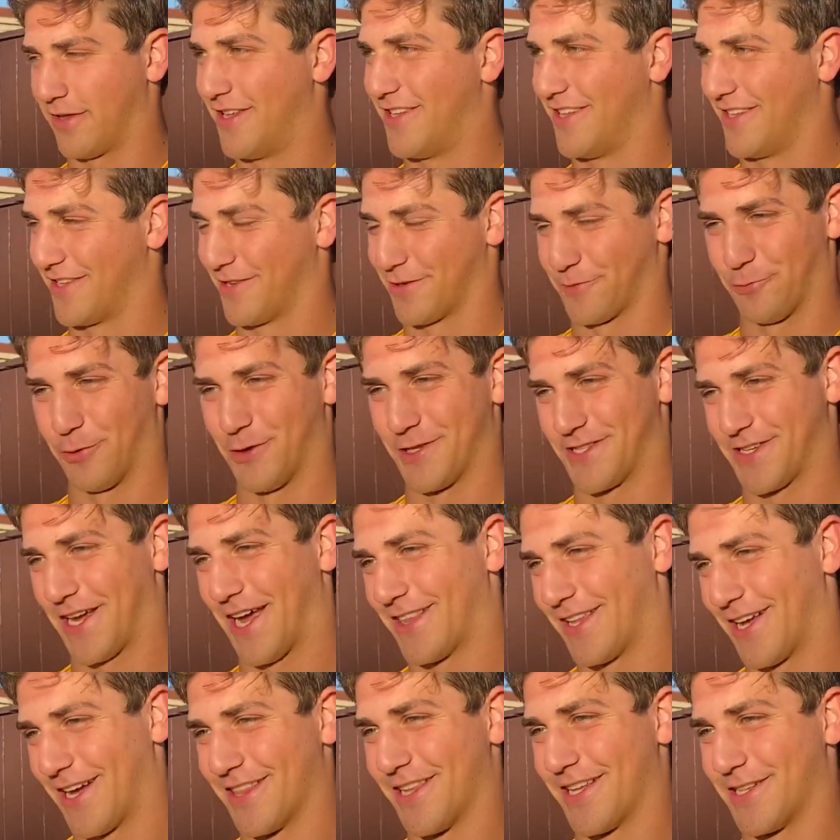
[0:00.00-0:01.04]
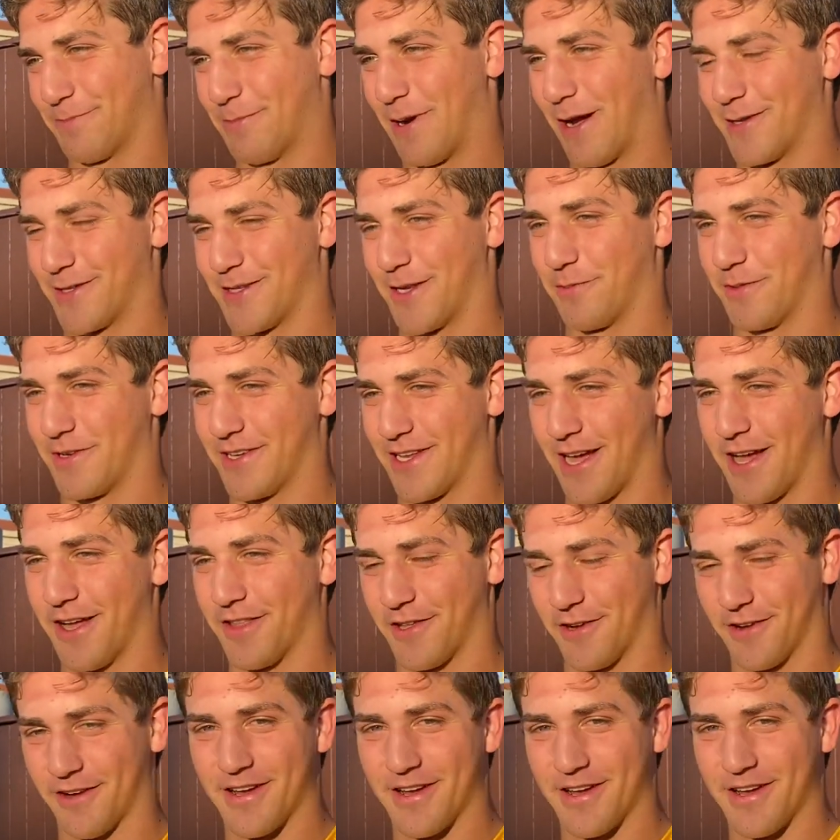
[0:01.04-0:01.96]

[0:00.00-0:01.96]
There's one sideline that's bouncing up and down.